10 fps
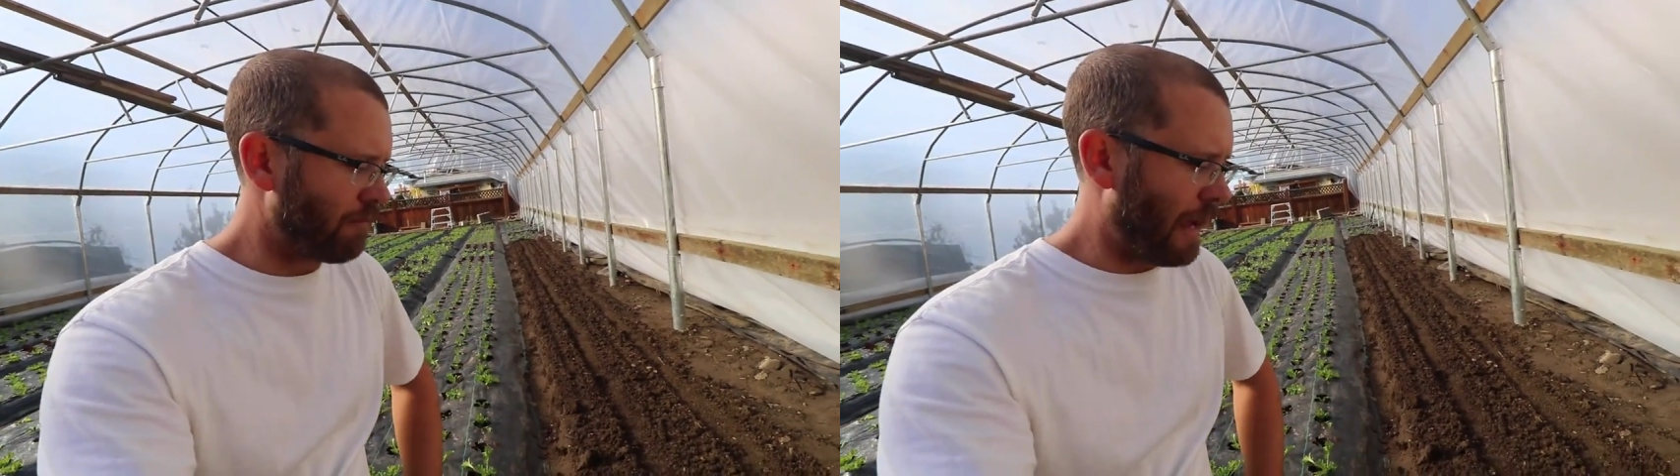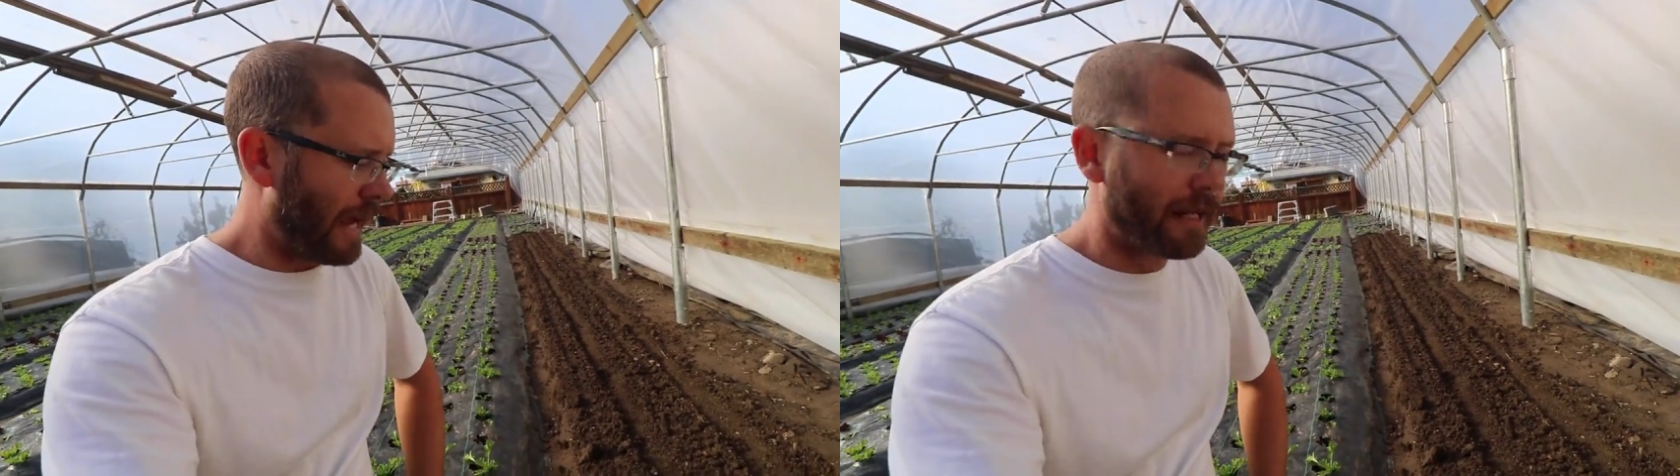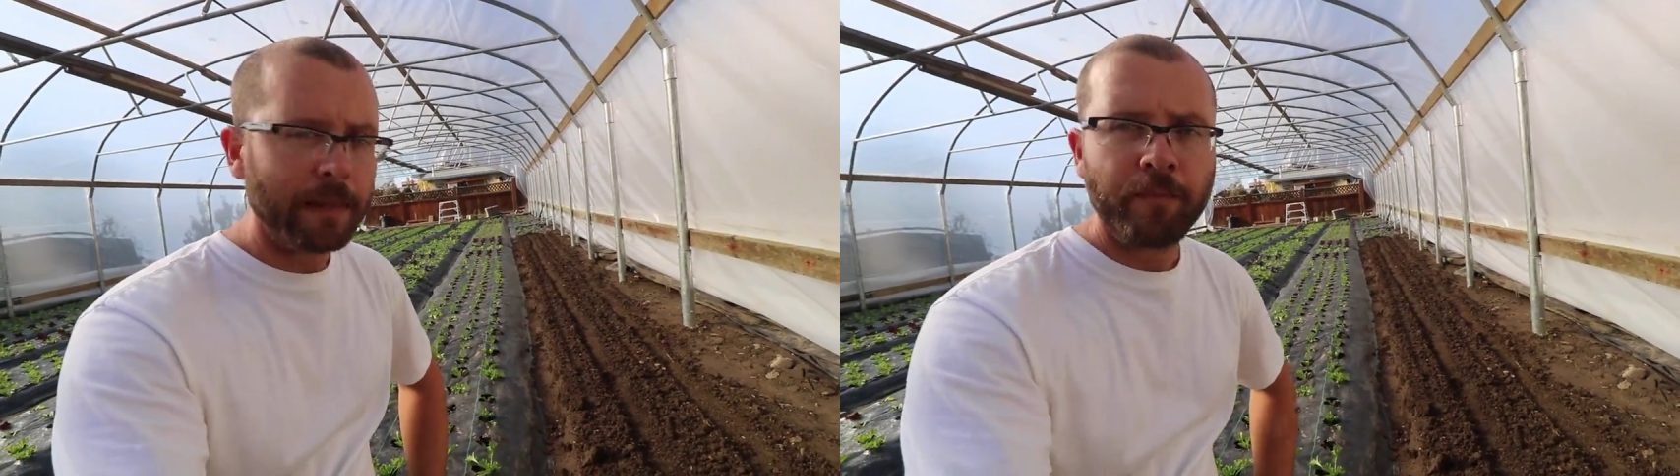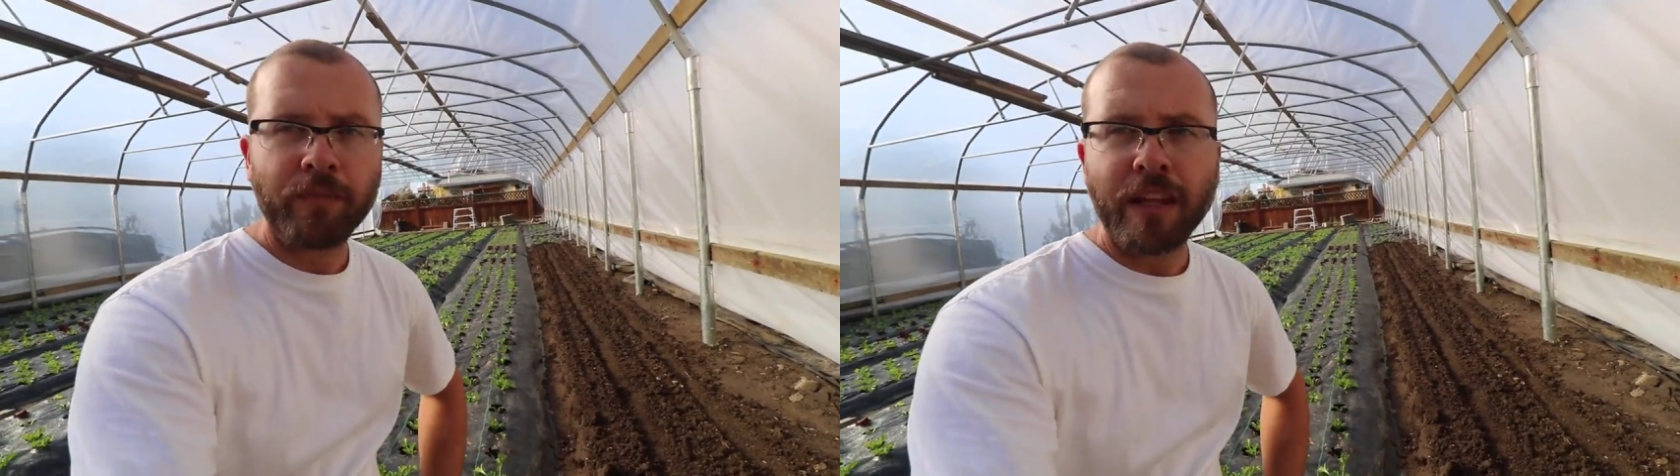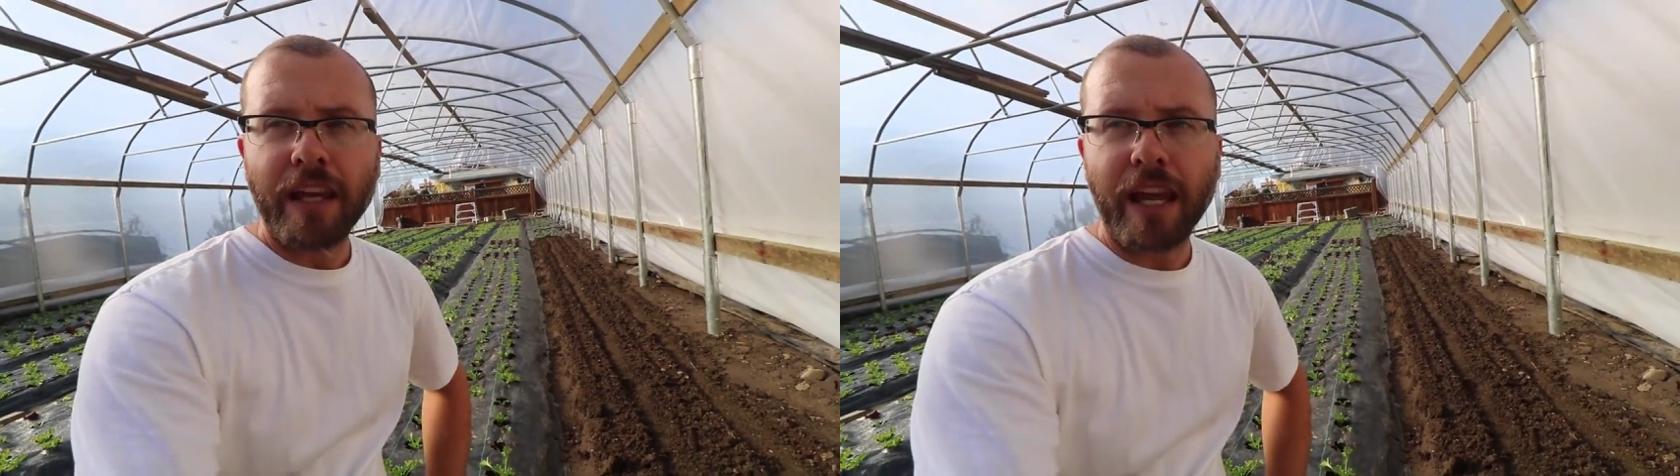back
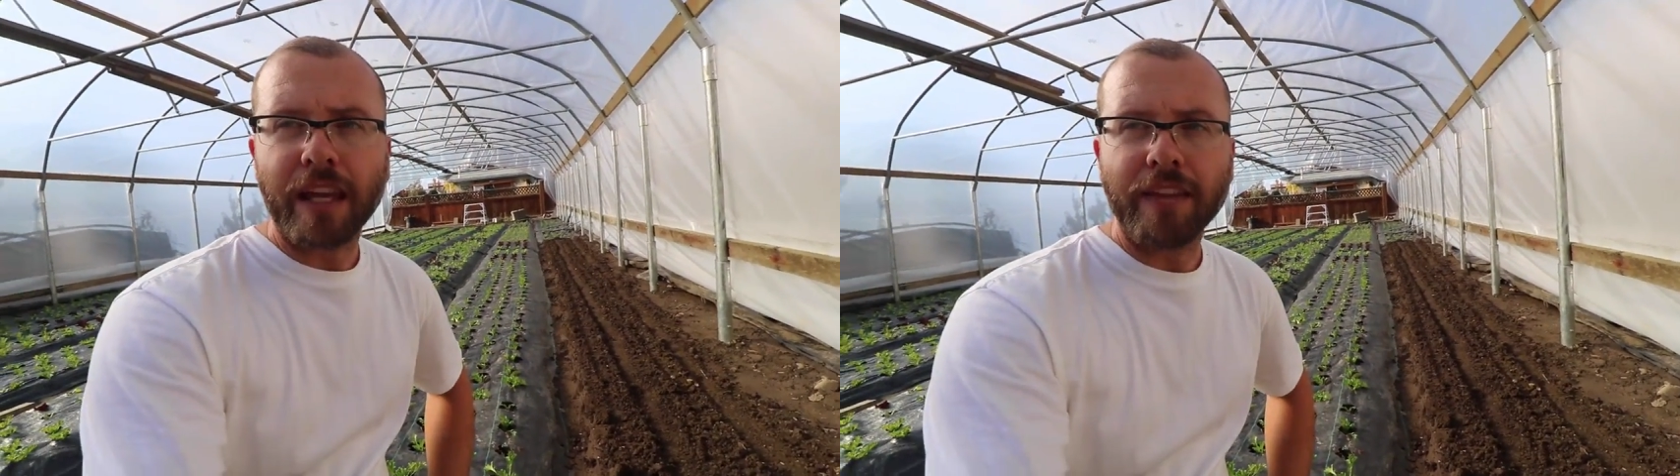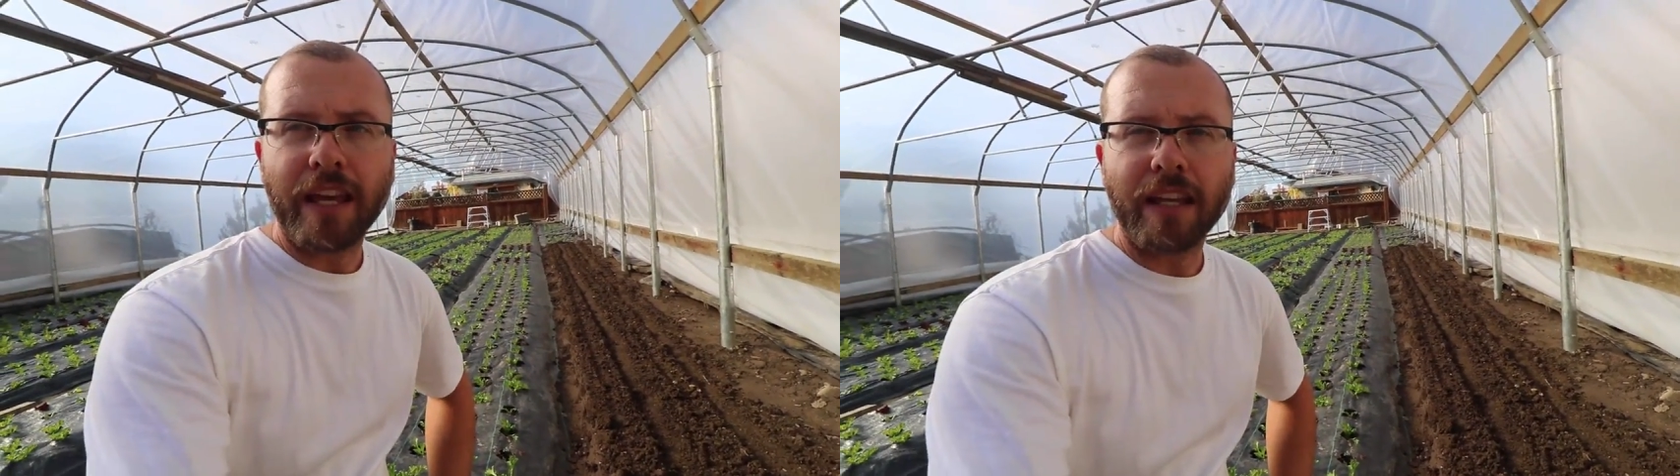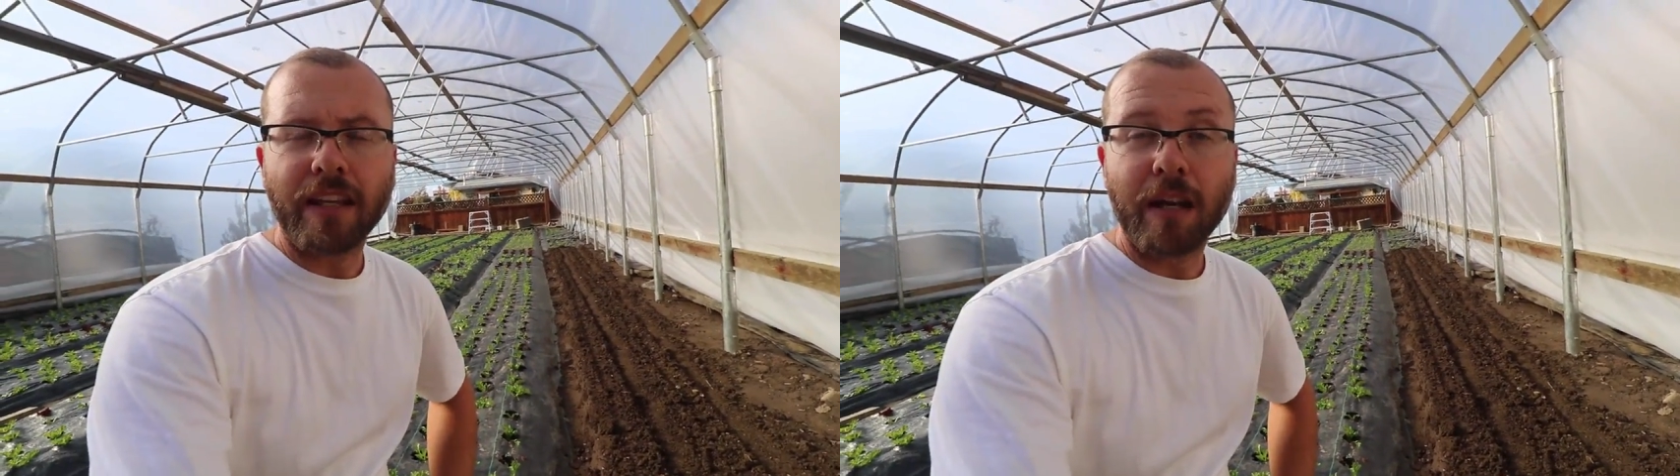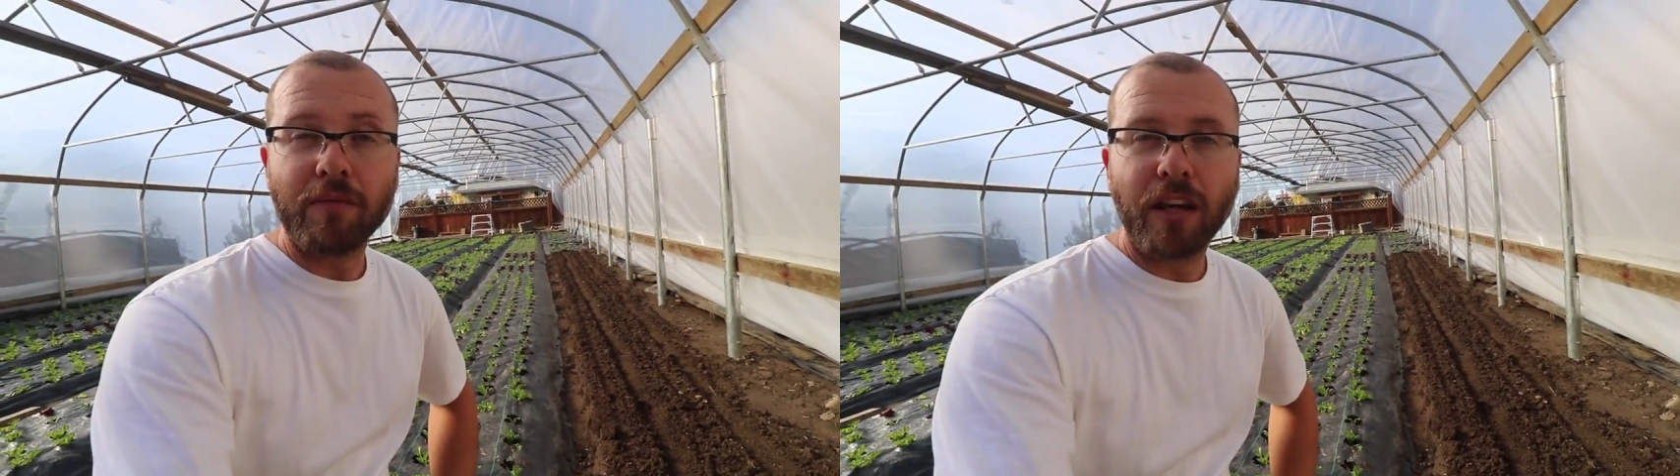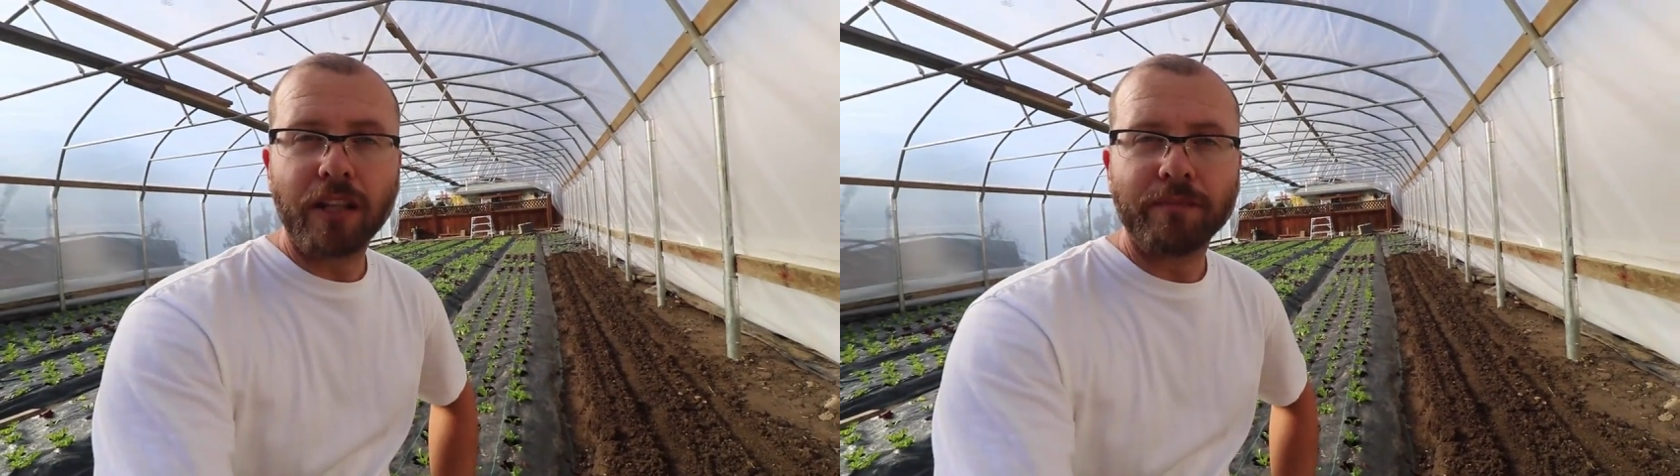and then I'm
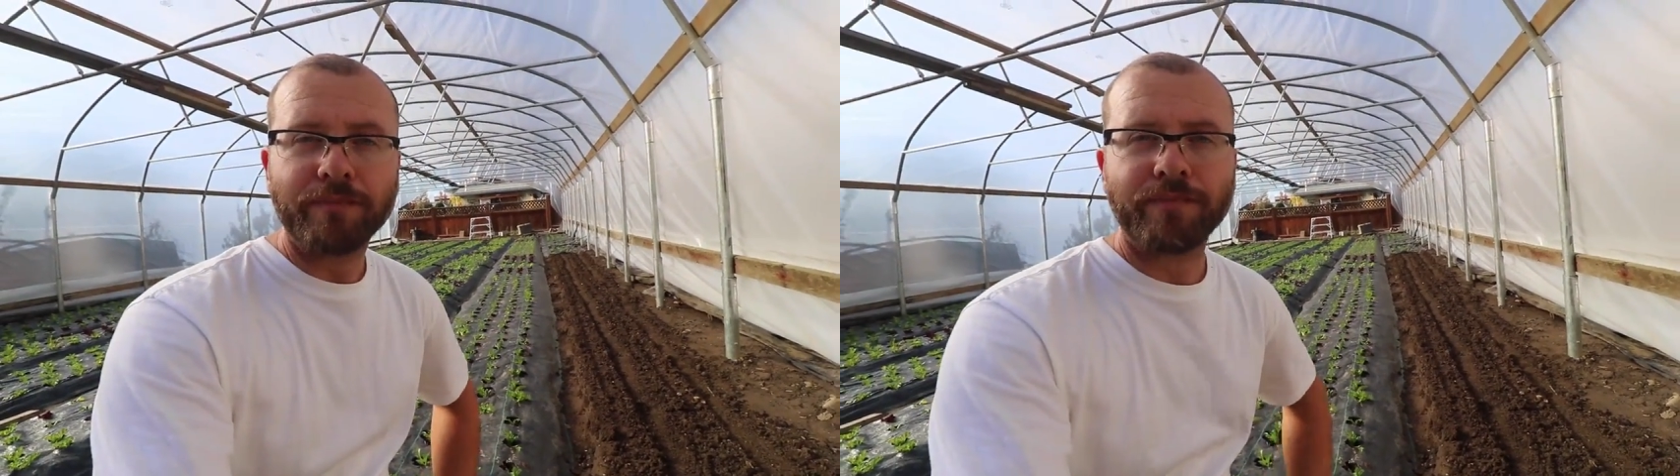done.